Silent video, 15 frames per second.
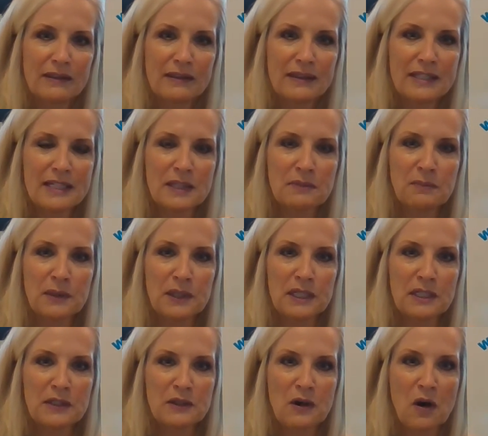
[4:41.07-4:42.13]
This book
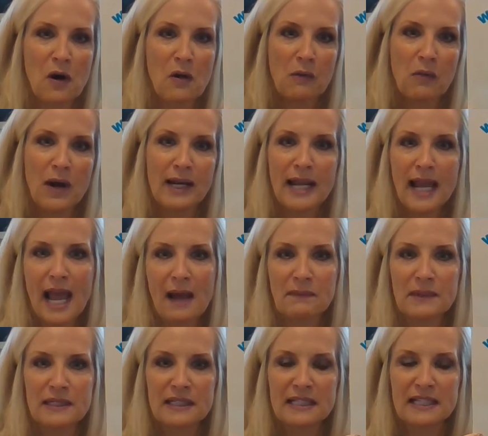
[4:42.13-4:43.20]
is called What
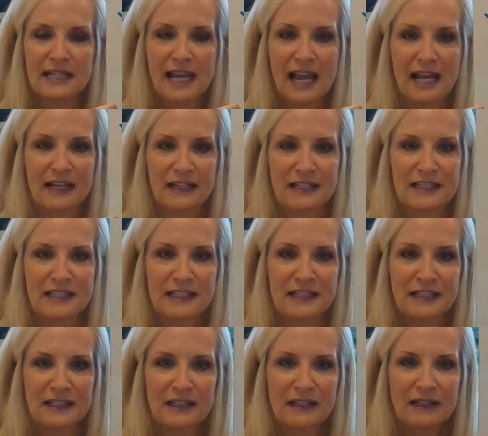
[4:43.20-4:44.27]
Happens Next?
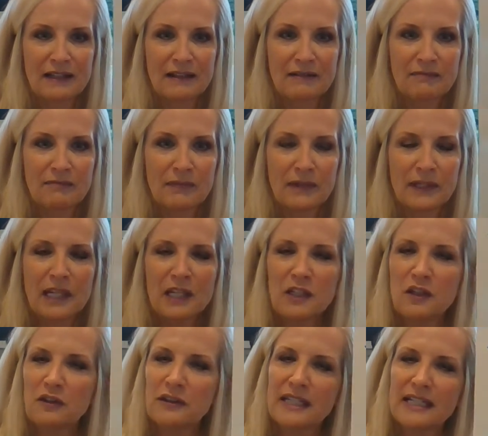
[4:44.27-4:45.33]
Can
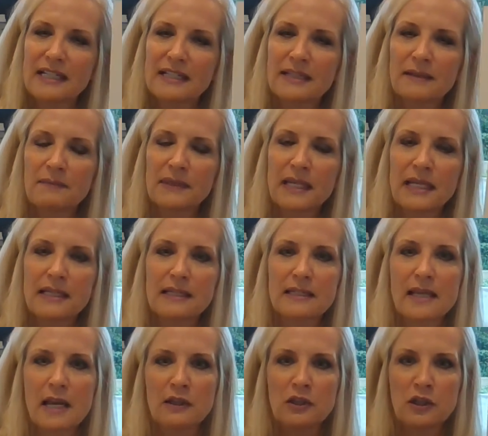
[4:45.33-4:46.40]
you think of some things
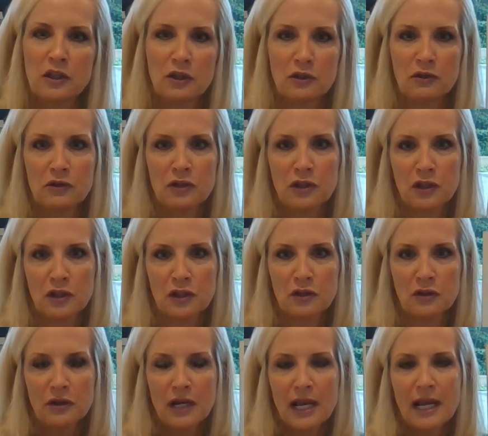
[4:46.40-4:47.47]
that you
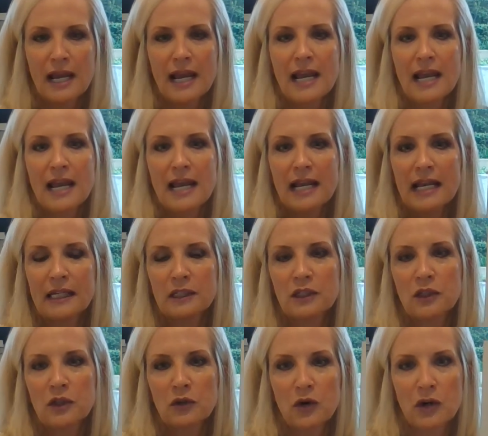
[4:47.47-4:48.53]
do in
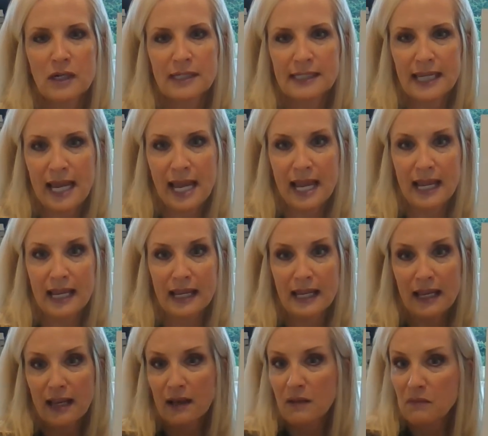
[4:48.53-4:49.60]
your day?
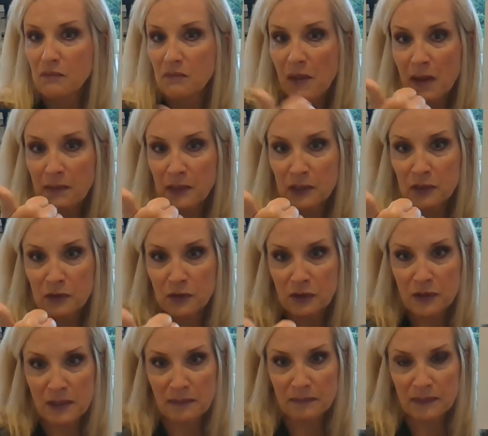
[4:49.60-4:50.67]
Maybe you do
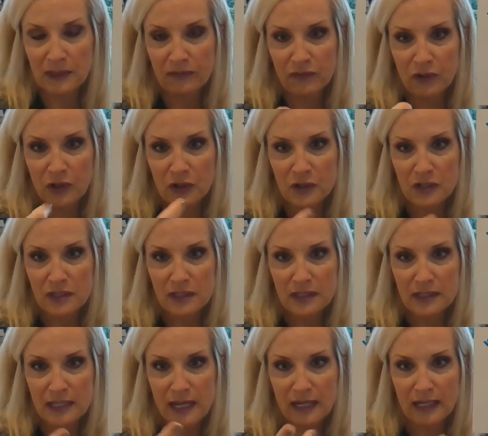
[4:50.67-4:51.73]
something
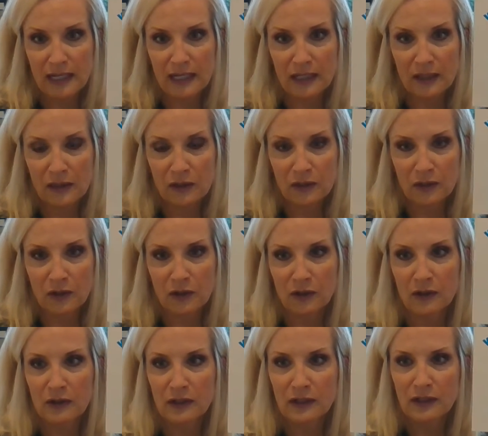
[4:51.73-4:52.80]
first, second, third.